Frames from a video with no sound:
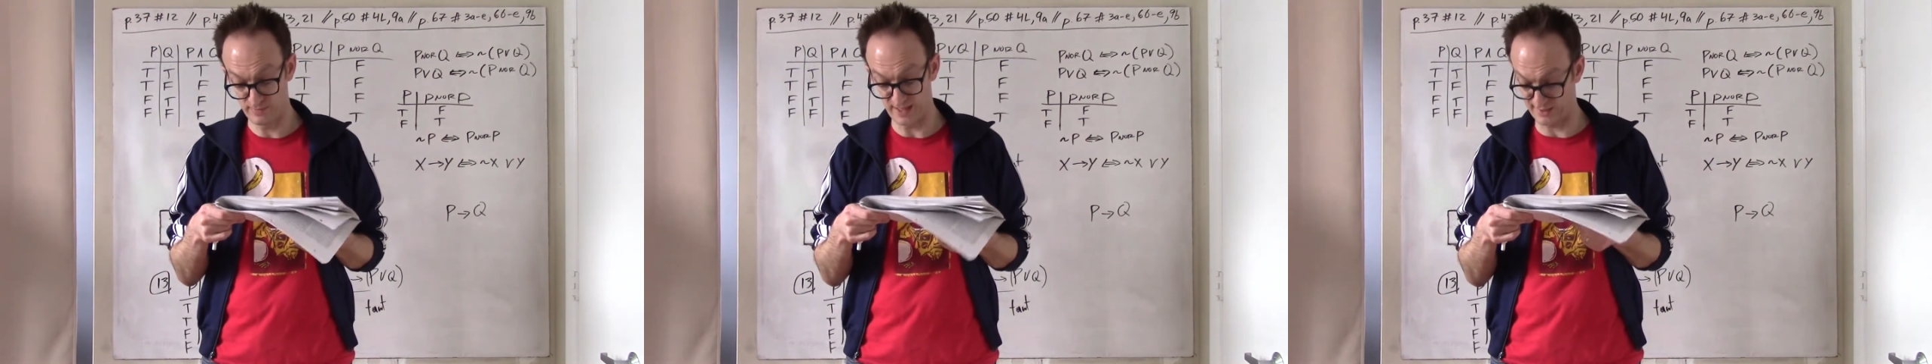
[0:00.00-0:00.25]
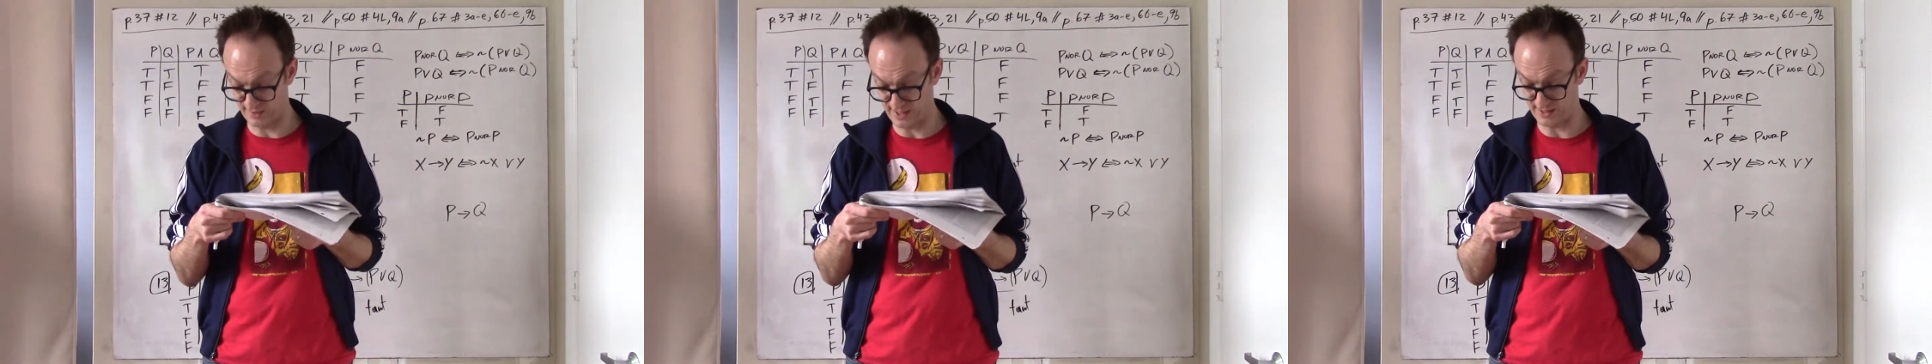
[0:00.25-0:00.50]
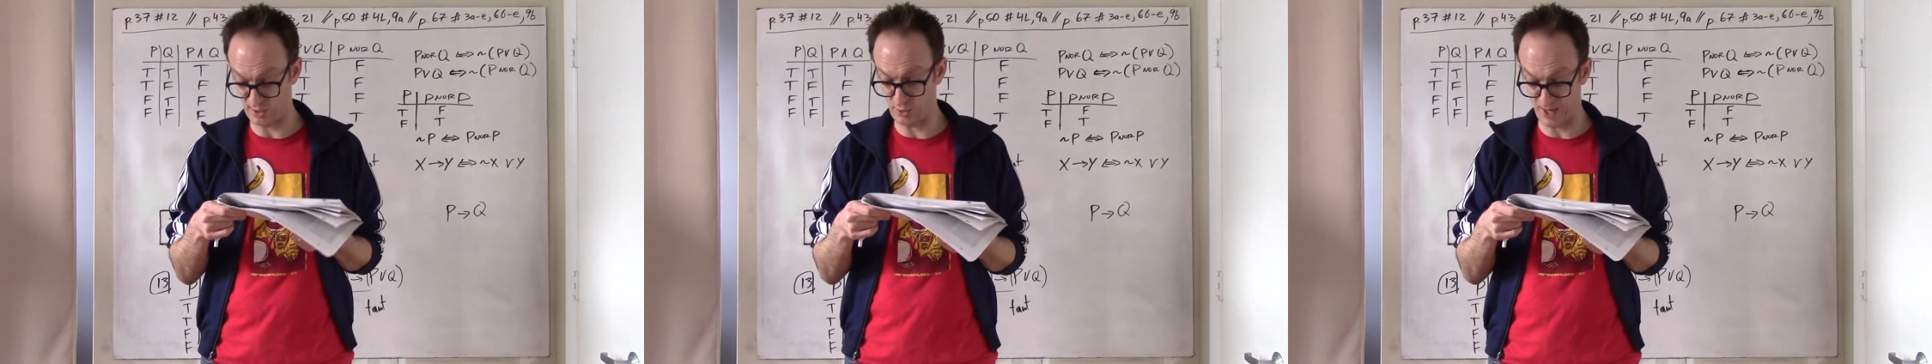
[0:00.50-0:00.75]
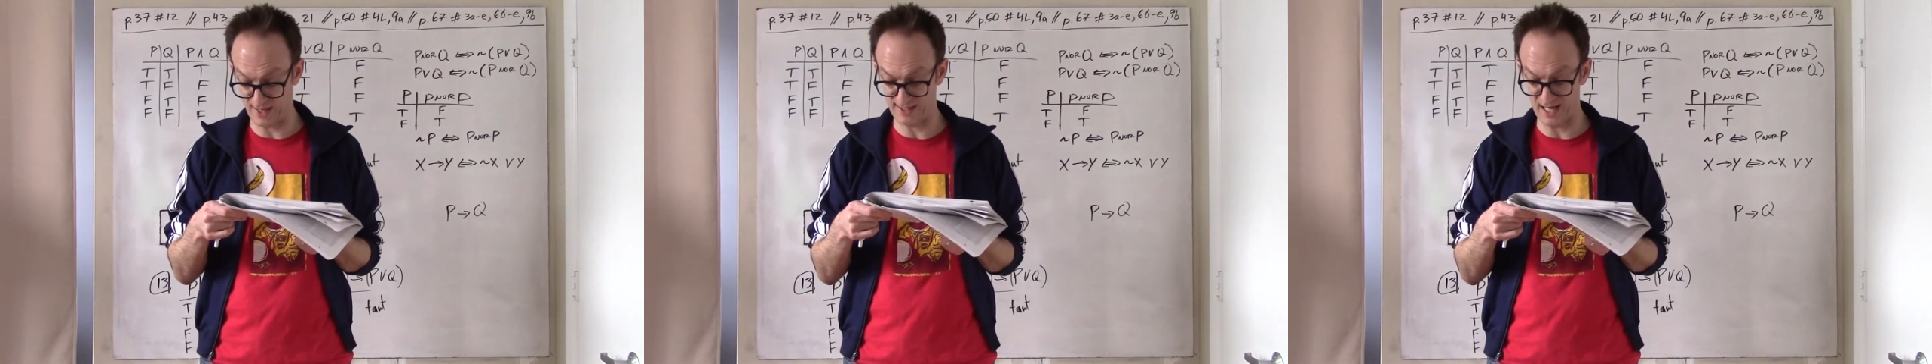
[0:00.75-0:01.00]
That's that's a
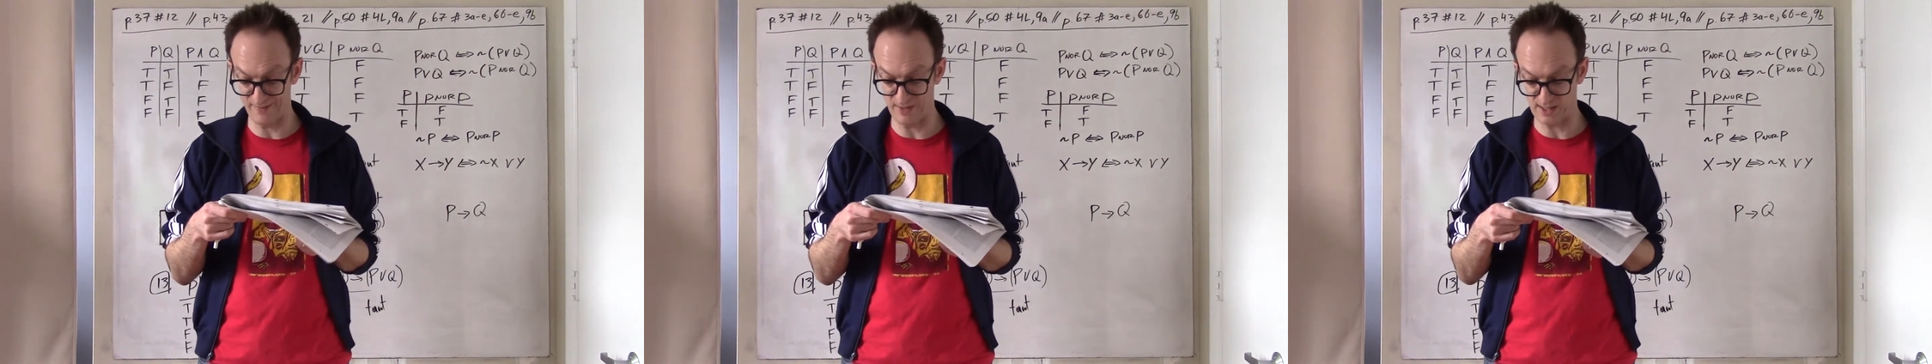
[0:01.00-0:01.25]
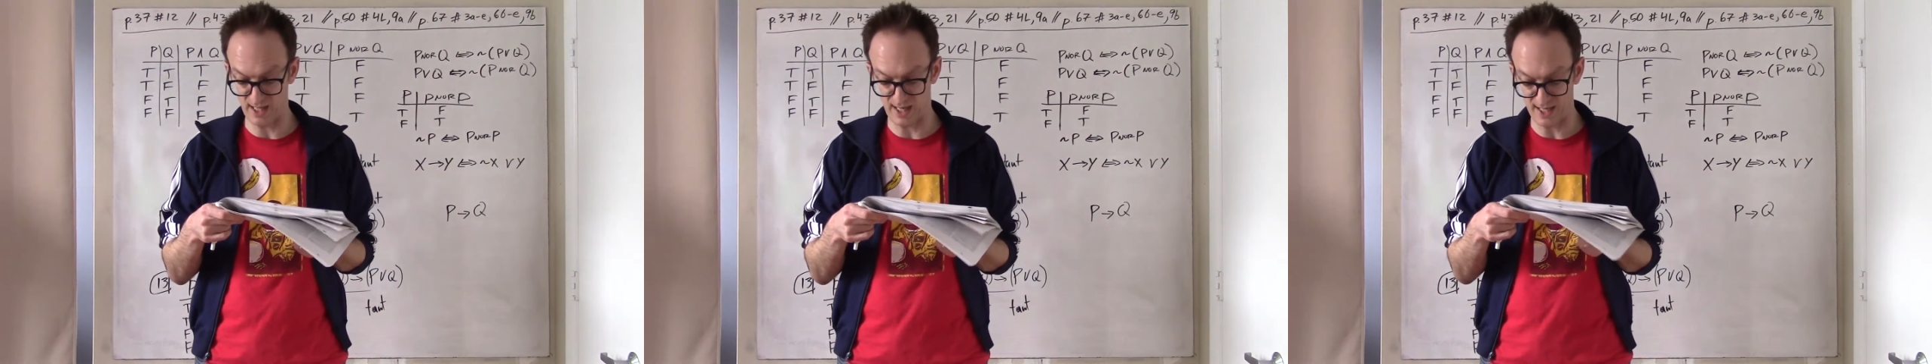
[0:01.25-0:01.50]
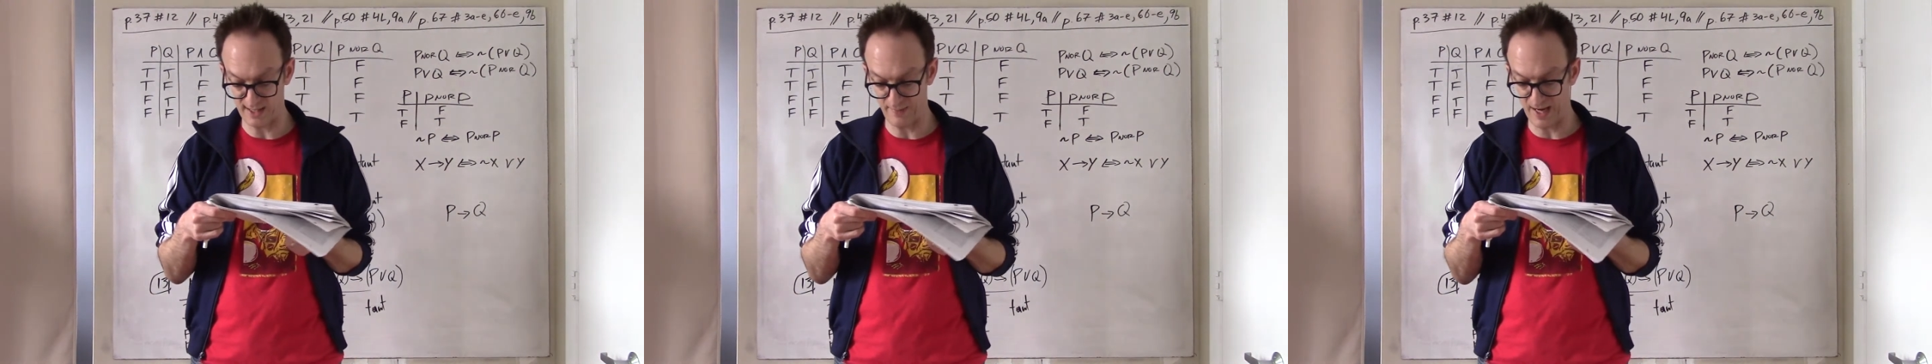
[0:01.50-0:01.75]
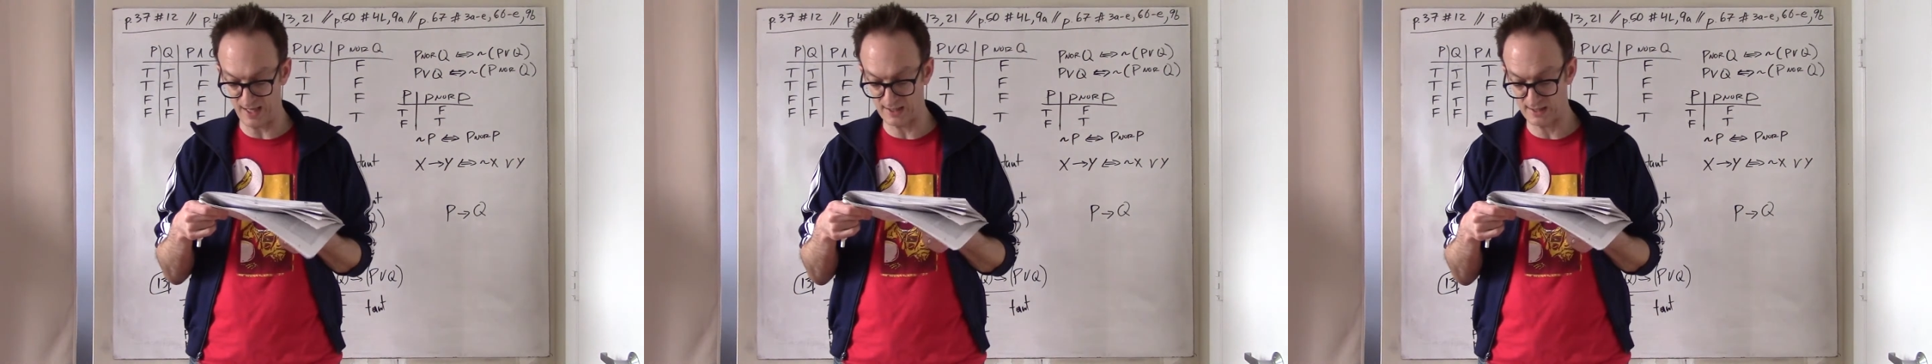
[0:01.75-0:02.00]
correct statement that Gossett
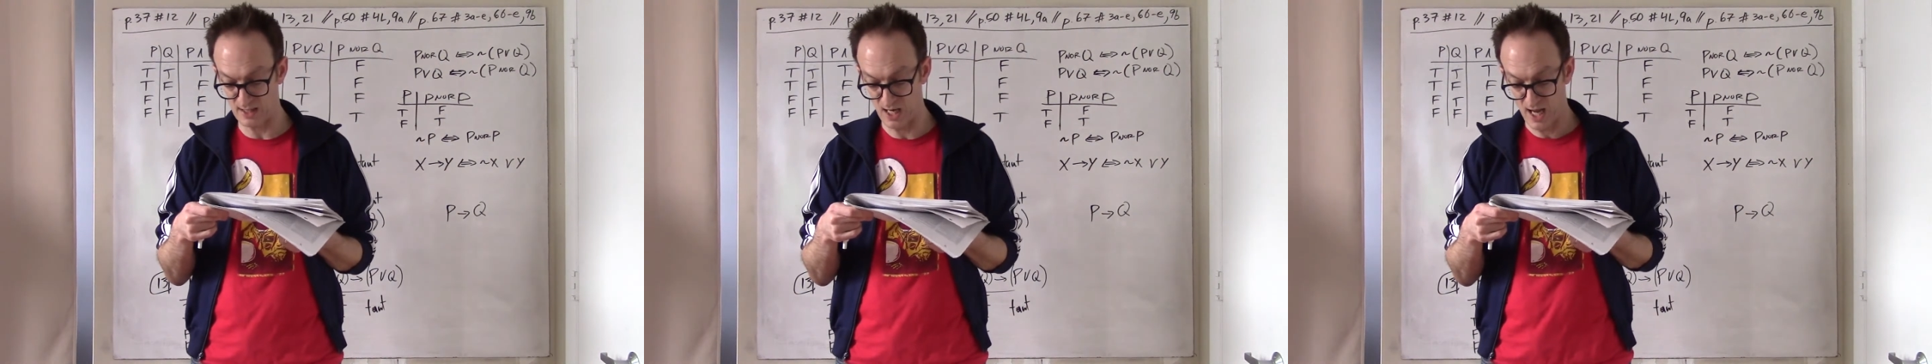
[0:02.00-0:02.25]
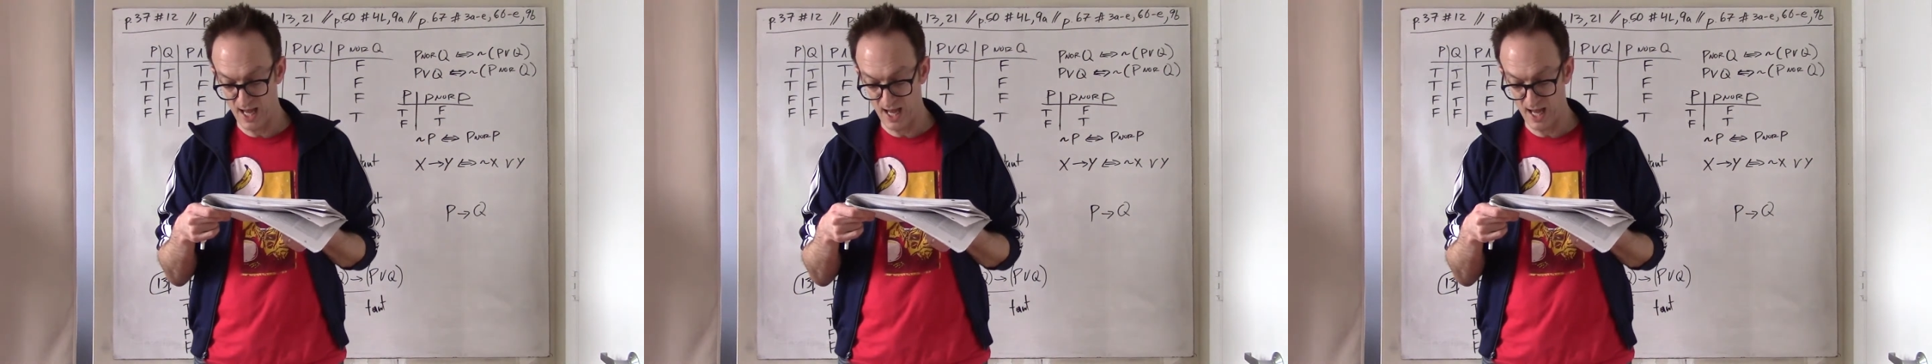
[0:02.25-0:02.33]
makes.